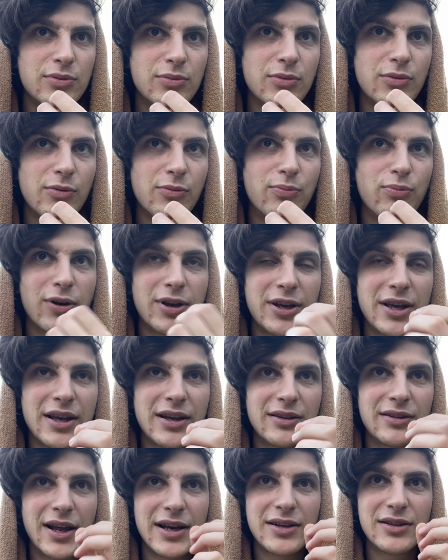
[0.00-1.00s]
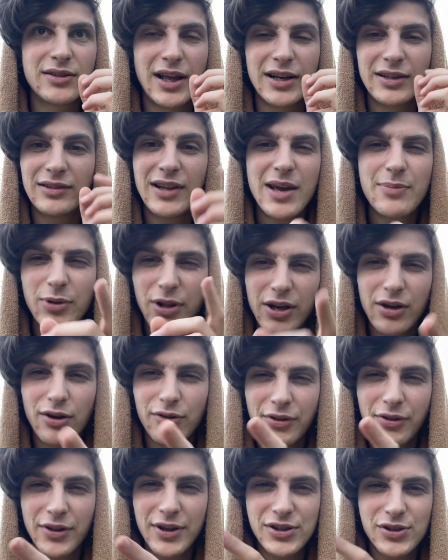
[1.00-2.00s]
bringing labeling all
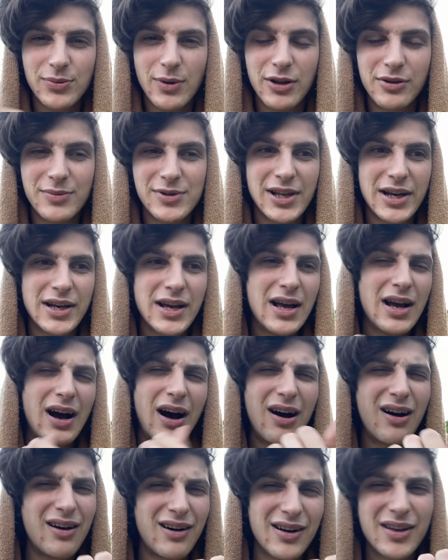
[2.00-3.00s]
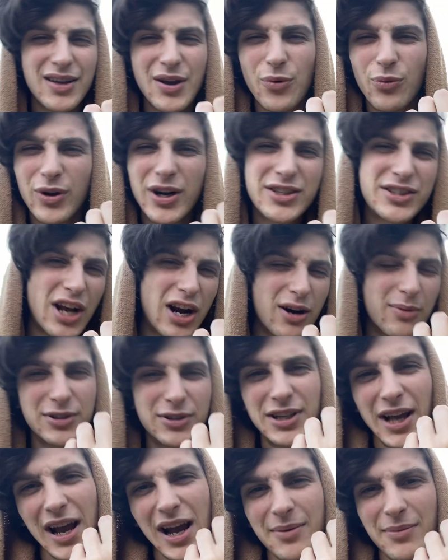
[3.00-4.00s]
the things around them as what a terrible
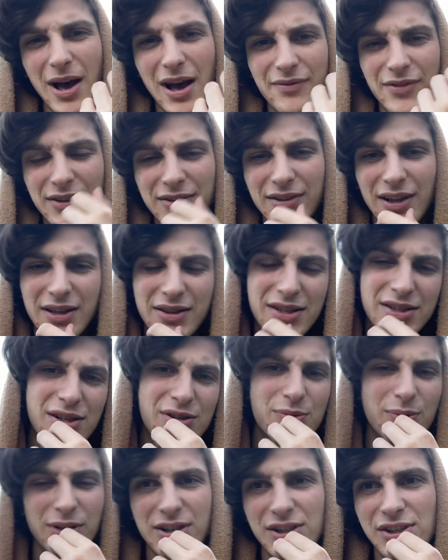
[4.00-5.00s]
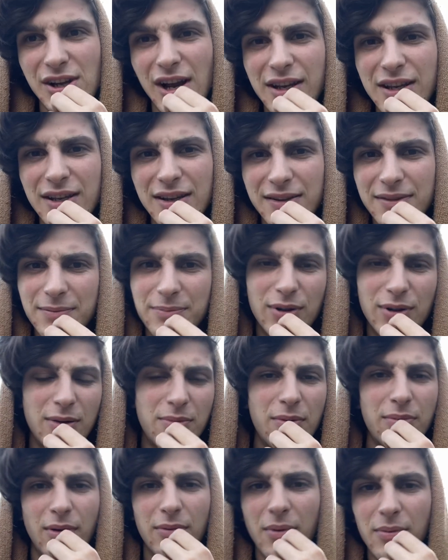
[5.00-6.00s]
day I'm having, this is really sucky, blah
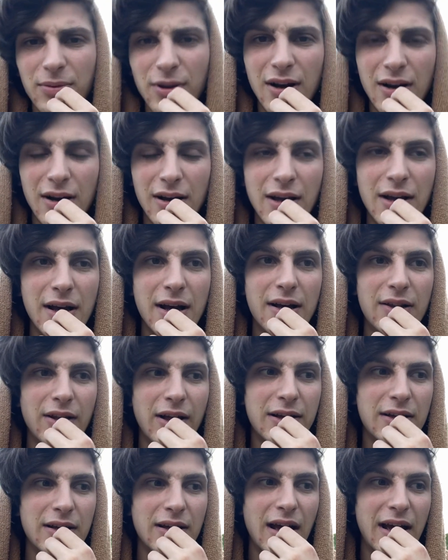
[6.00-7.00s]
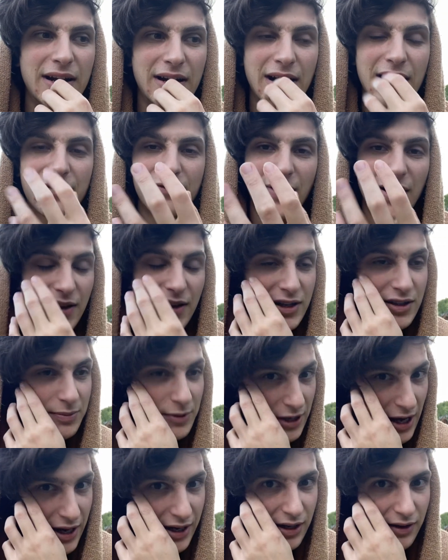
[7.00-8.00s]
blah blah blah blah, and I find that to be
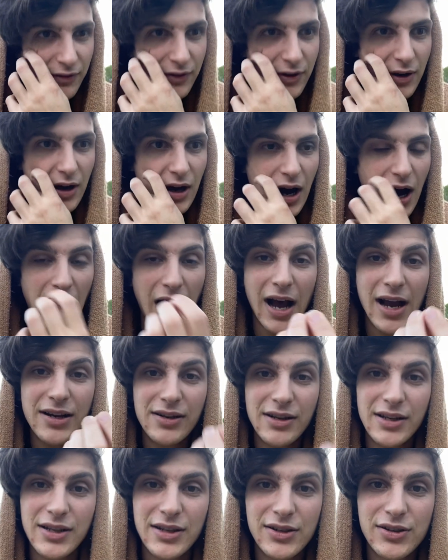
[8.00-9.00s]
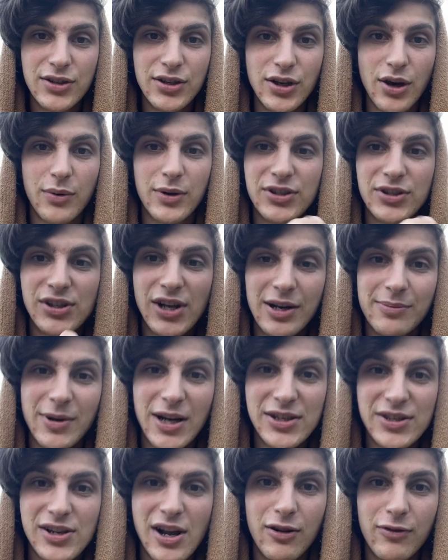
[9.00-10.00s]
negative, I need to go inside
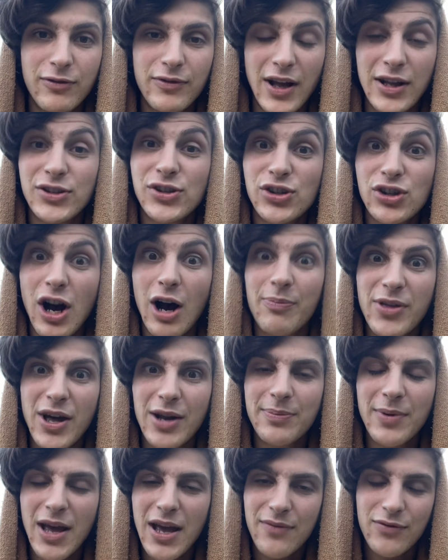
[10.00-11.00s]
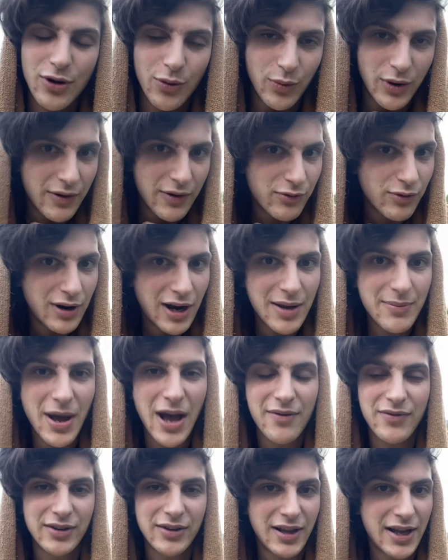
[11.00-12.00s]
myself and stop that behavior. Whenever I'm
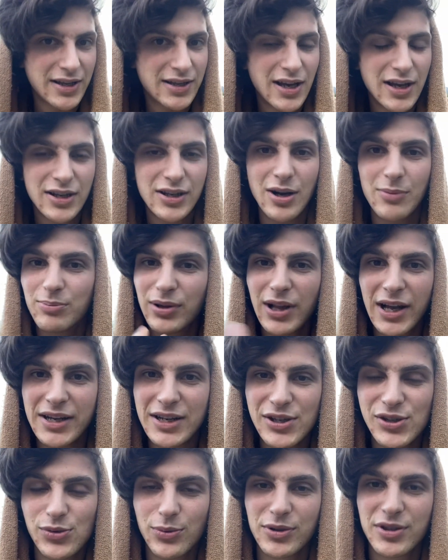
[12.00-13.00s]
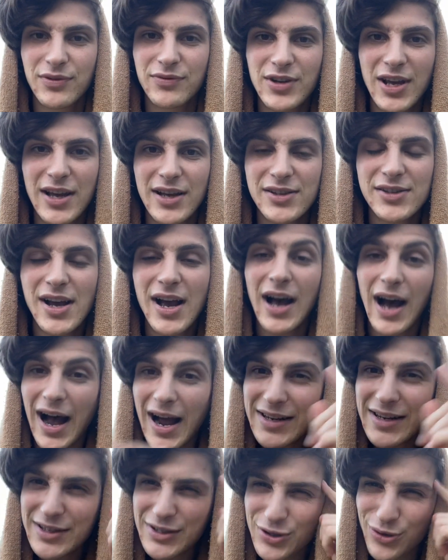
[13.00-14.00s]
having complainy sorts of days,
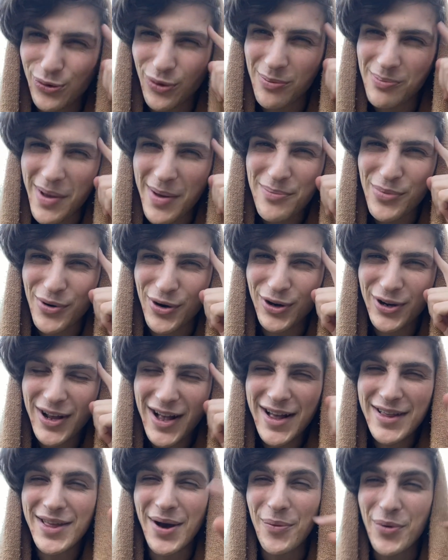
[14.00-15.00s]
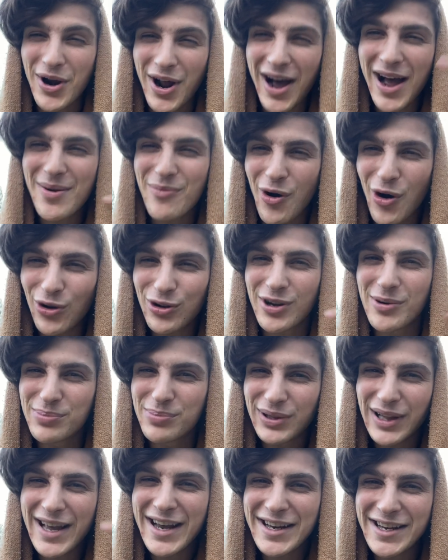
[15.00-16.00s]
I need to remember that when I'm all
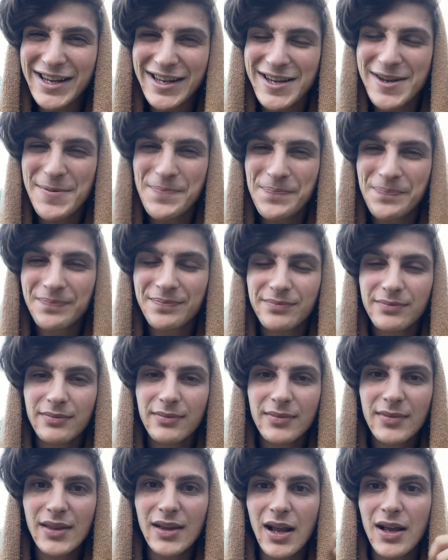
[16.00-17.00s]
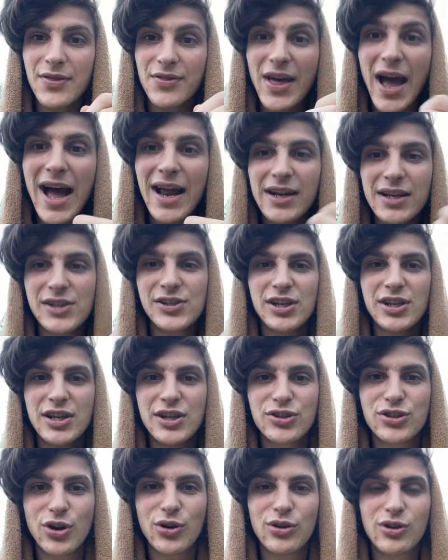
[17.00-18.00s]
complainy, that is
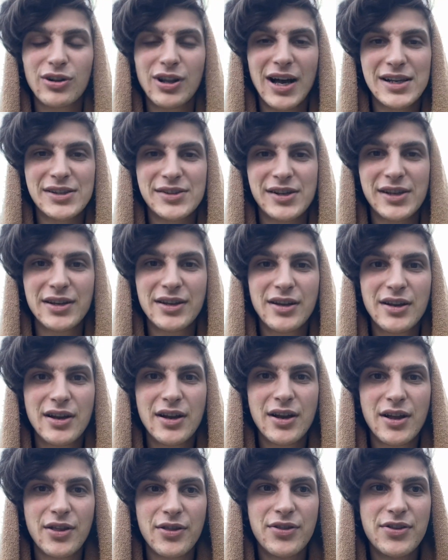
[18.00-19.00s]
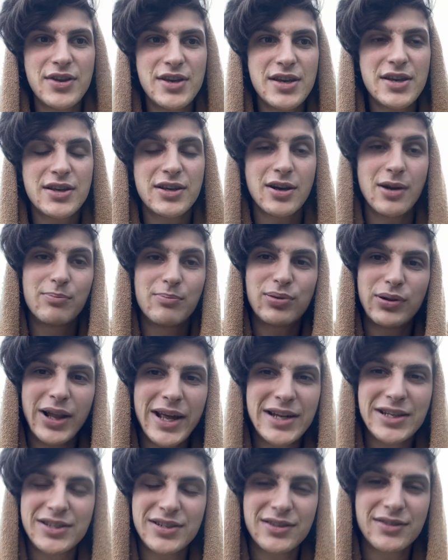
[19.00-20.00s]
internalizing the
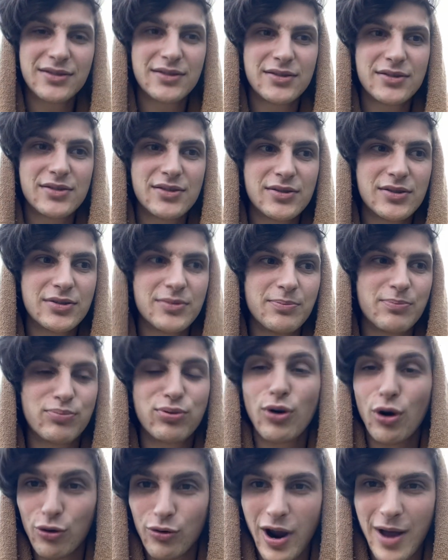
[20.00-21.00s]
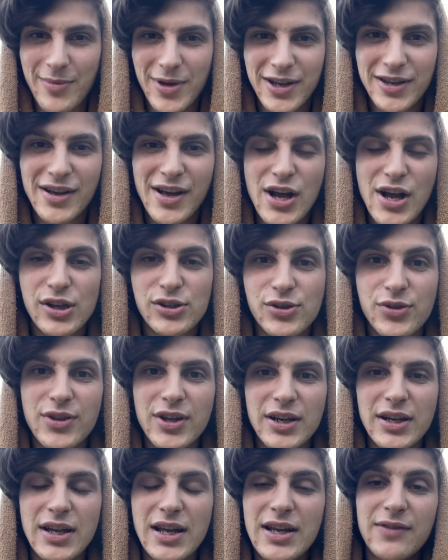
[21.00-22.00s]
complaint programming so
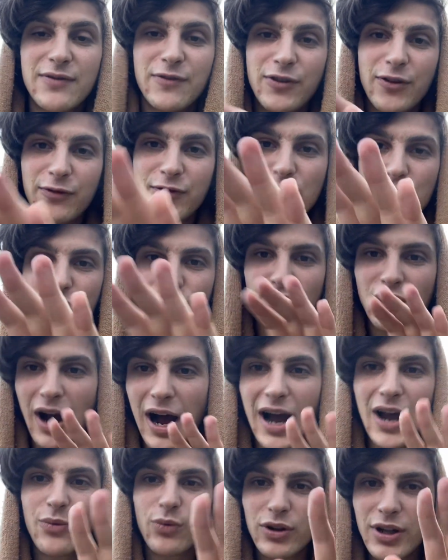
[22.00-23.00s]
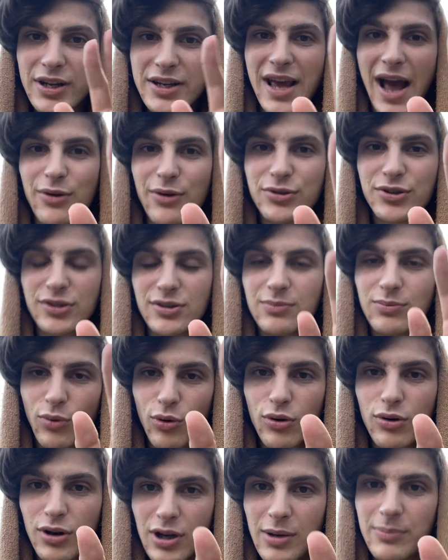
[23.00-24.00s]
that in the future I will encounter
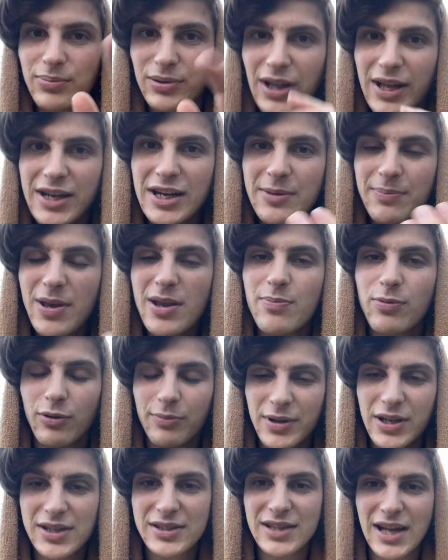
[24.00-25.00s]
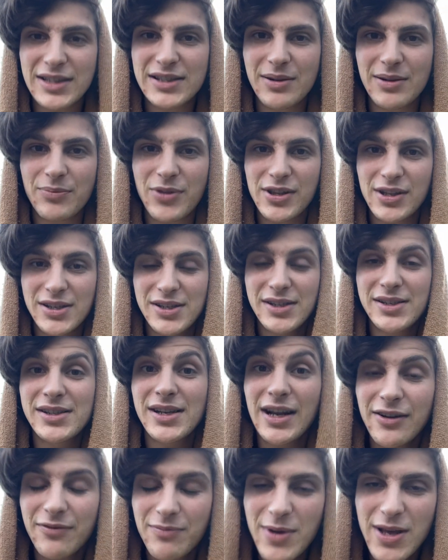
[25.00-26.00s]
more complainy people because that's something that's
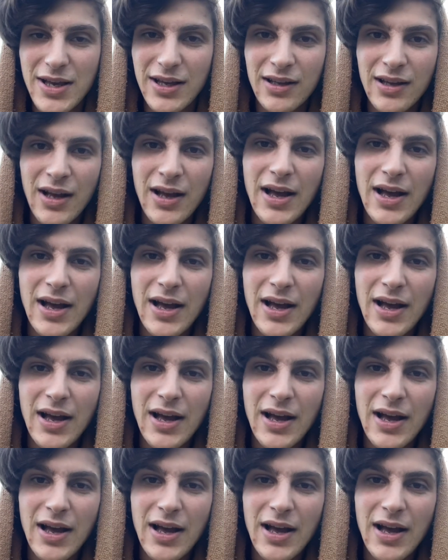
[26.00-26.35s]
inside of me.